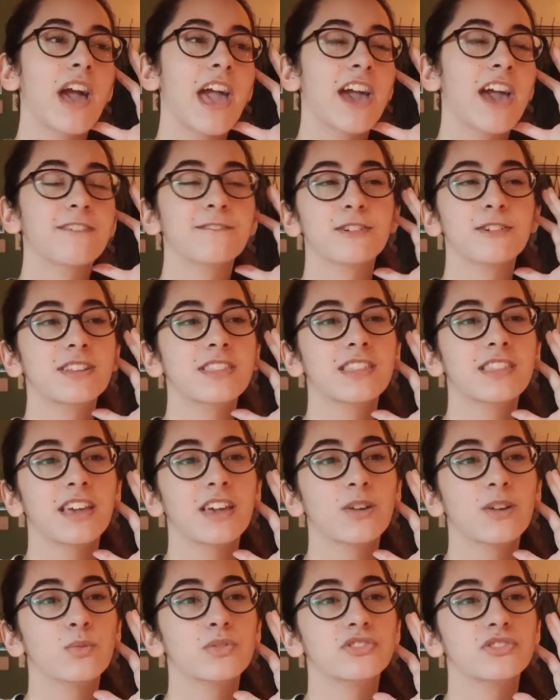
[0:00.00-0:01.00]

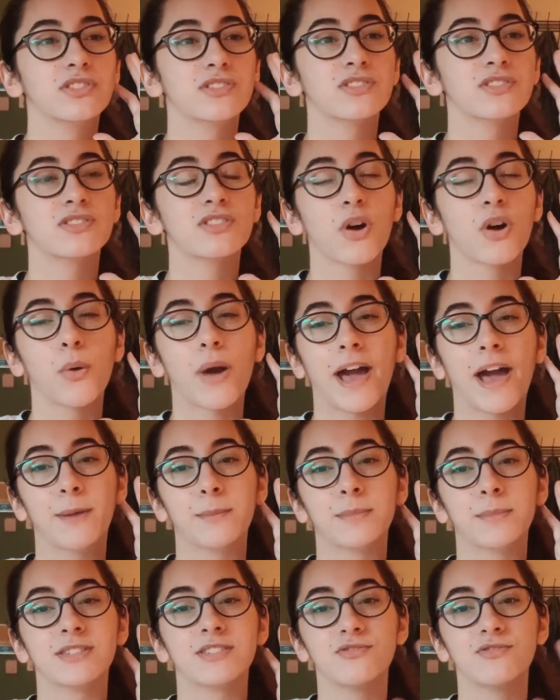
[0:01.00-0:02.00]
everything was just so
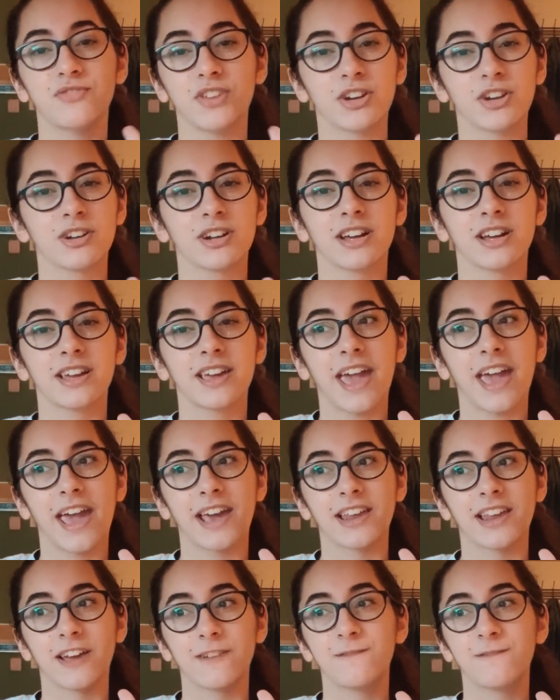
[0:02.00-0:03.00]
atmospheric,
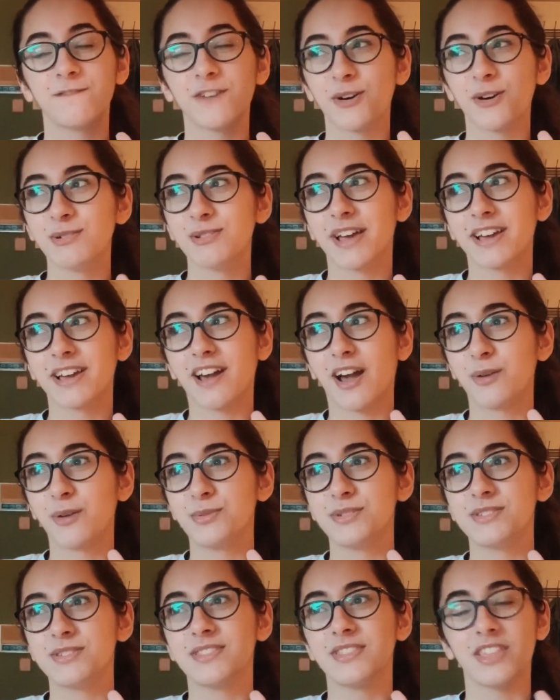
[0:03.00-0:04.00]
and I felt like I
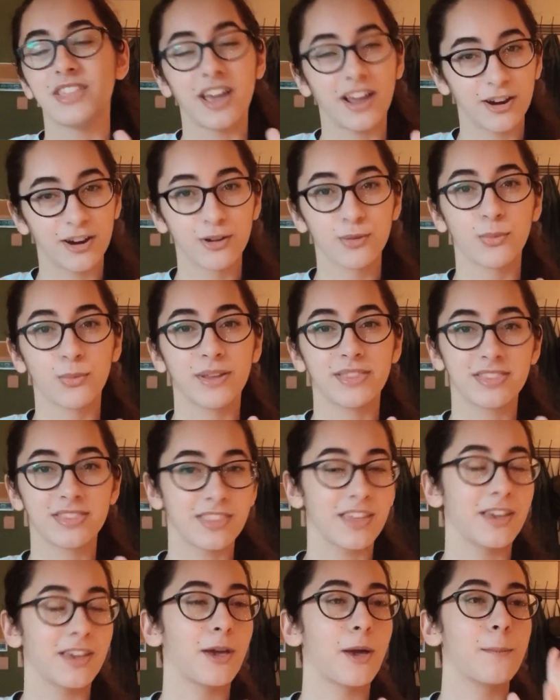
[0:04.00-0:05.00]
was there with
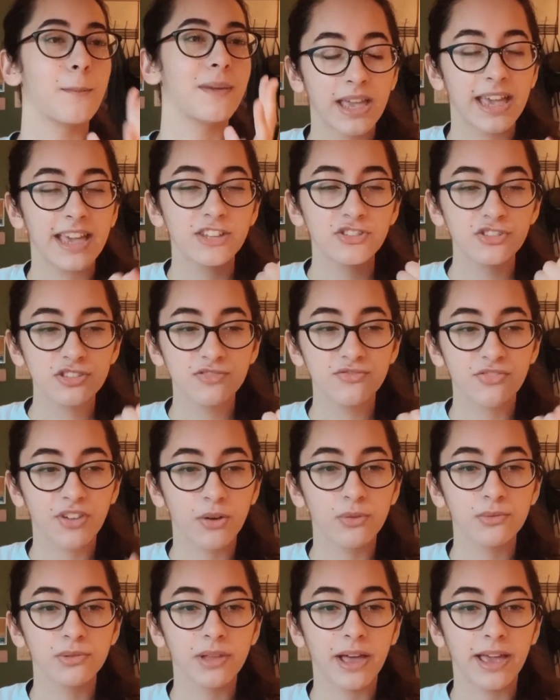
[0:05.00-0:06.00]
them. It just
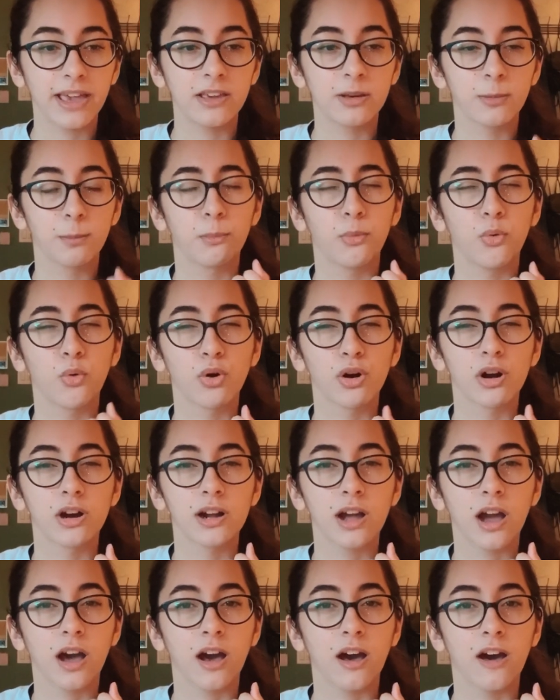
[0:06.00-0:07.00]
felt like
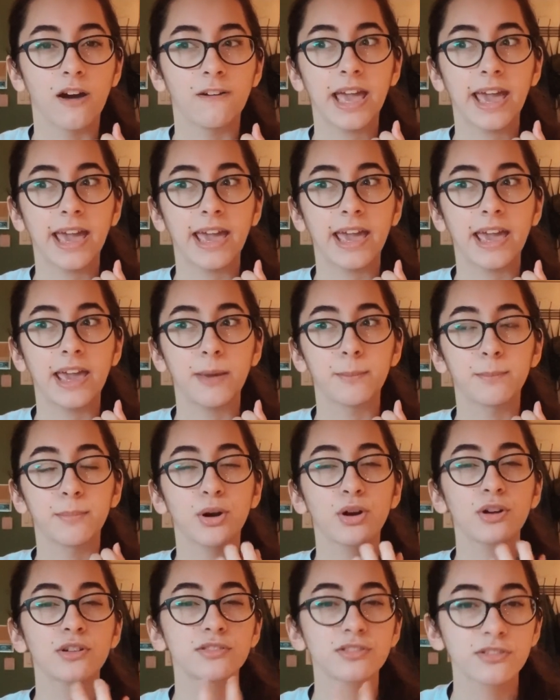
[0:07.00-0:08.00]
more of a
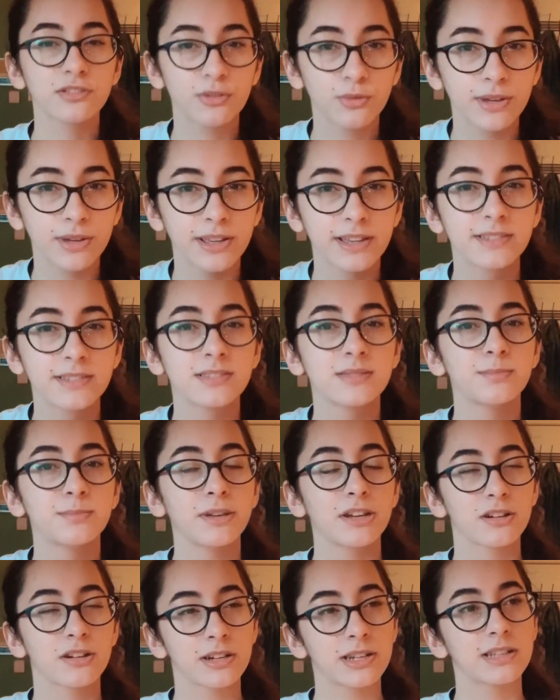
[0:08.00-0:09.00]
personal
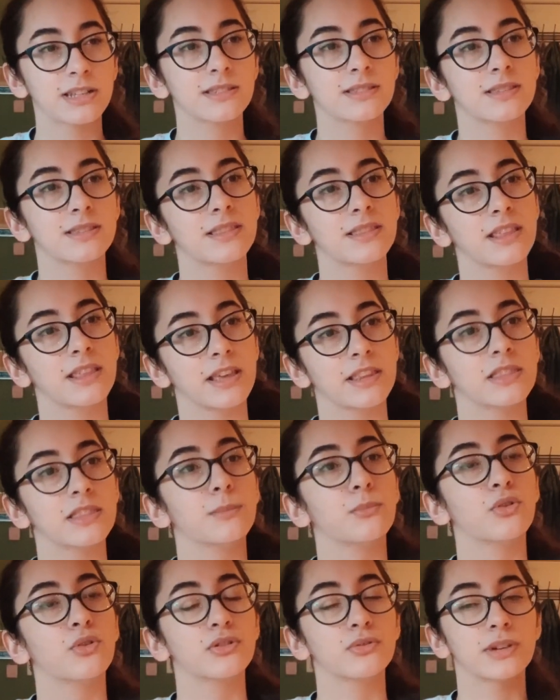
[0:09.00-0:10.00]
experience than the
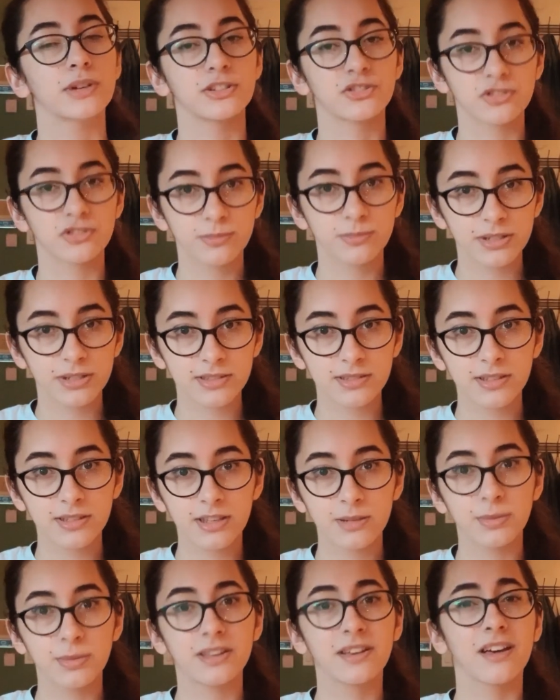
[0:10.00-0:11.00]
Mortal Instruments
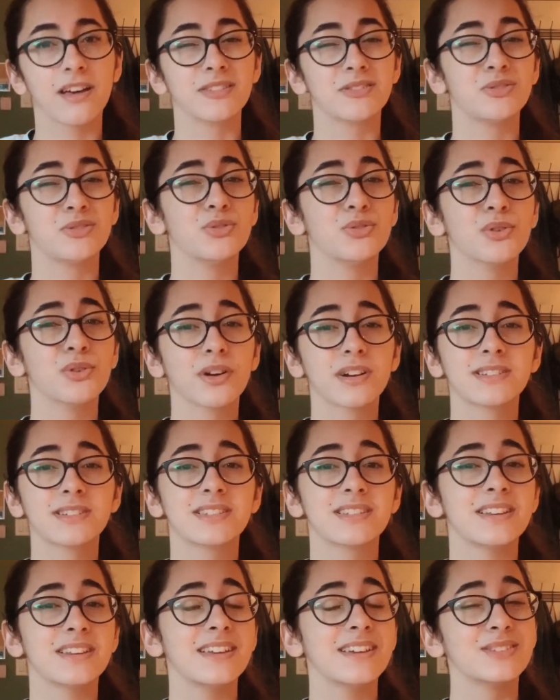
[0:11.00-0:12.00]
did, because New York
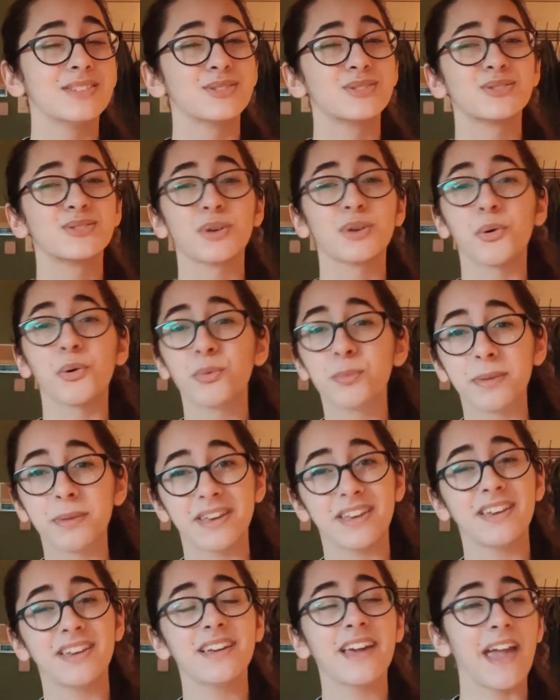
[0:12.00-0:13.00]
City is so
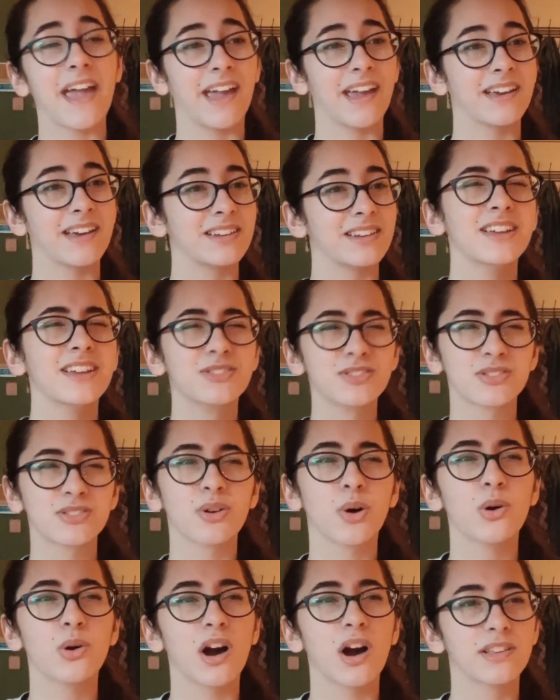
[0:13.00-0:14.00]
big and it's
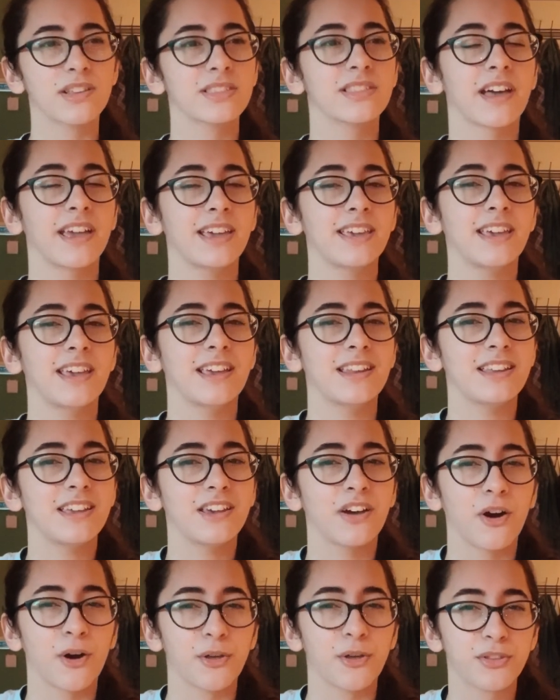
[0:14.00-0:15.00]
so unlike
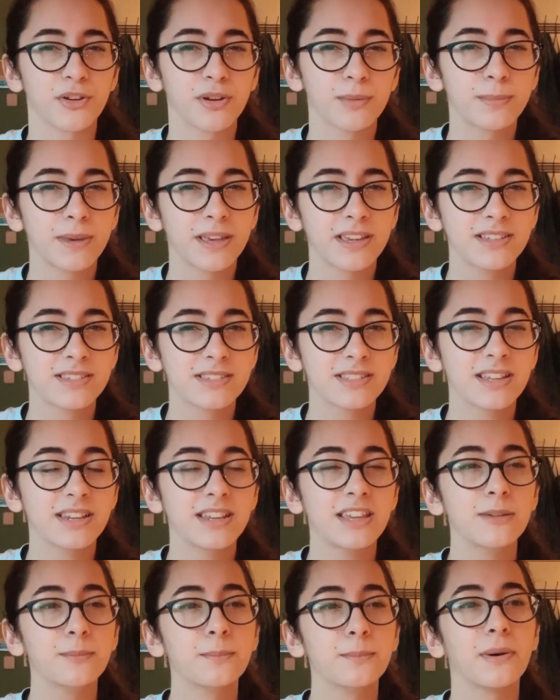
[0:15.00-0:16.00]
any other big
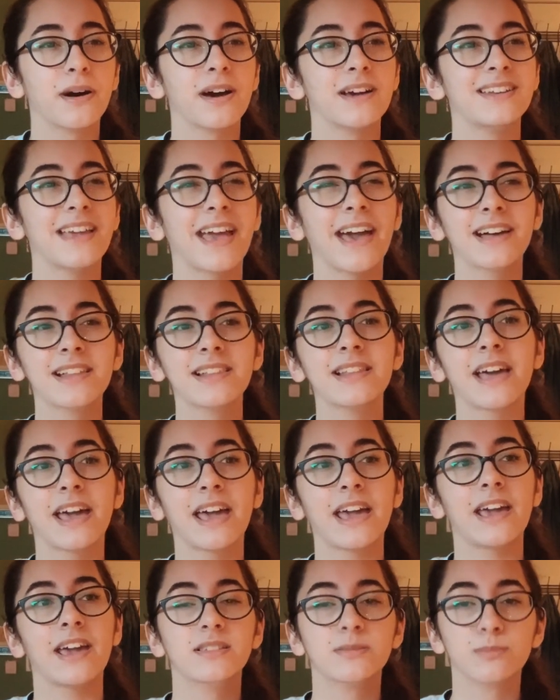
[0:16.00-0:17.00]
city, but
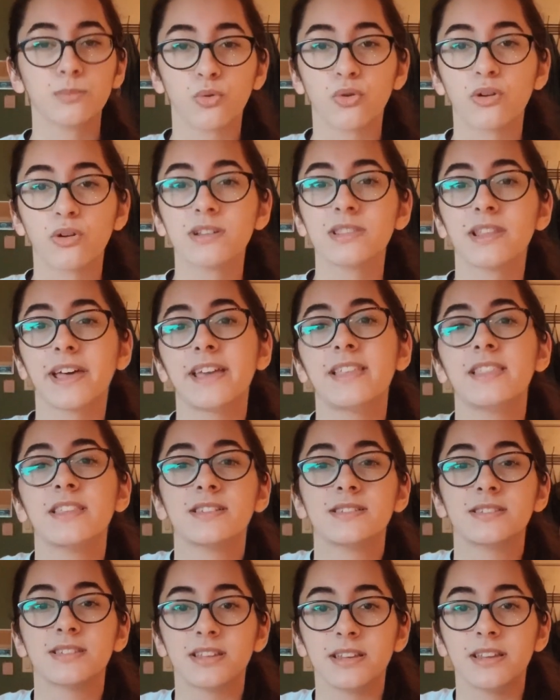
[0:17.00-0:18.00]
LA is more like the
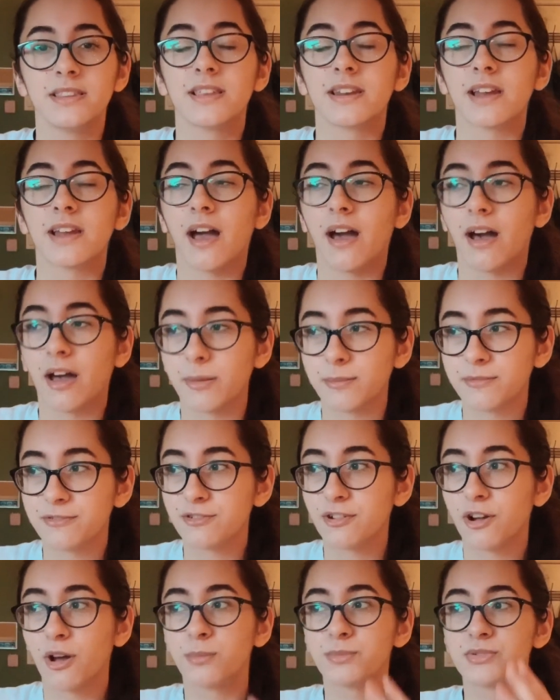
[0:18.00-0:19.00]
city that I'm
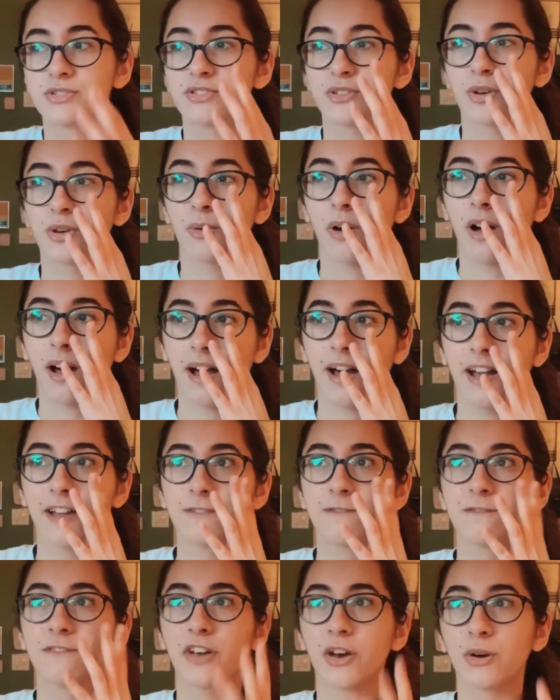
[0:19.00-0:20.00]
from, so I
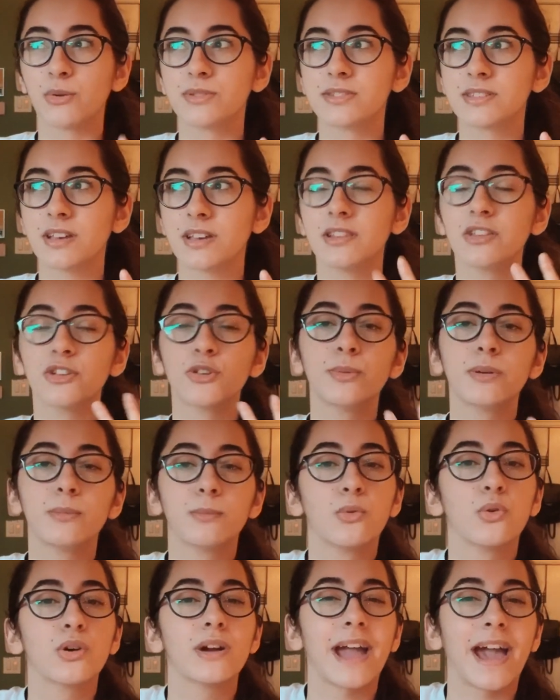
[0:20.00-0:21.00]
felt a little bit
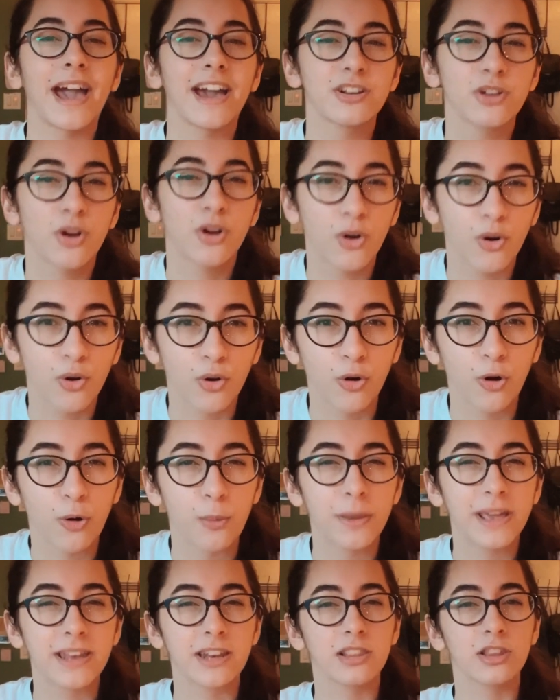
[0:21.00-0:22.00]
more at
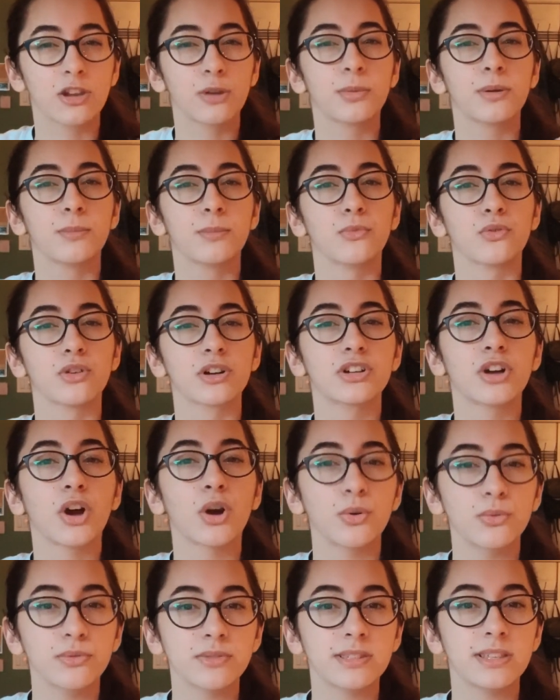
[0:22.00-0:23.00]
home and a little bit more
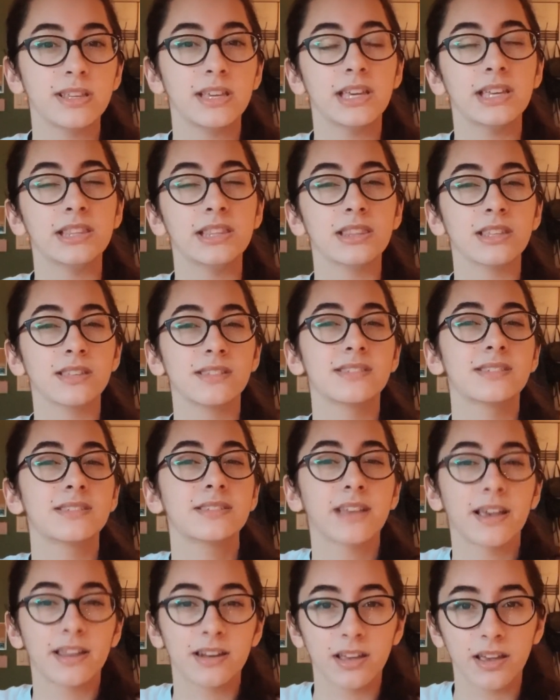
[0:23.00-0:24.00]
cozy in this
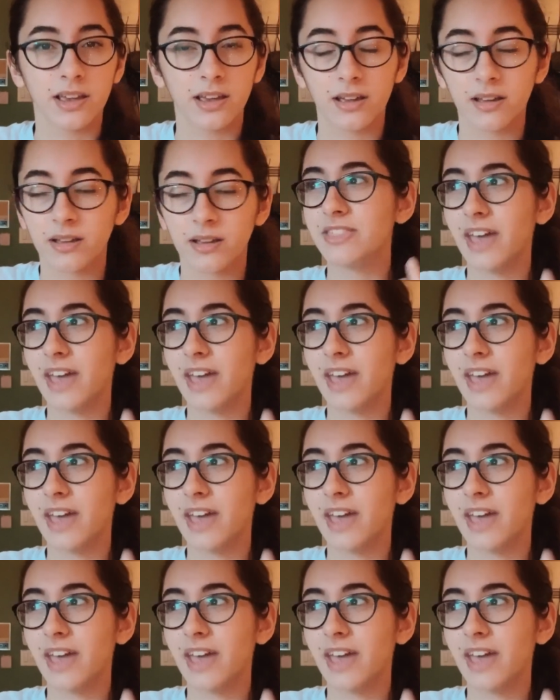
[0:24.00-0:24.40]
setting.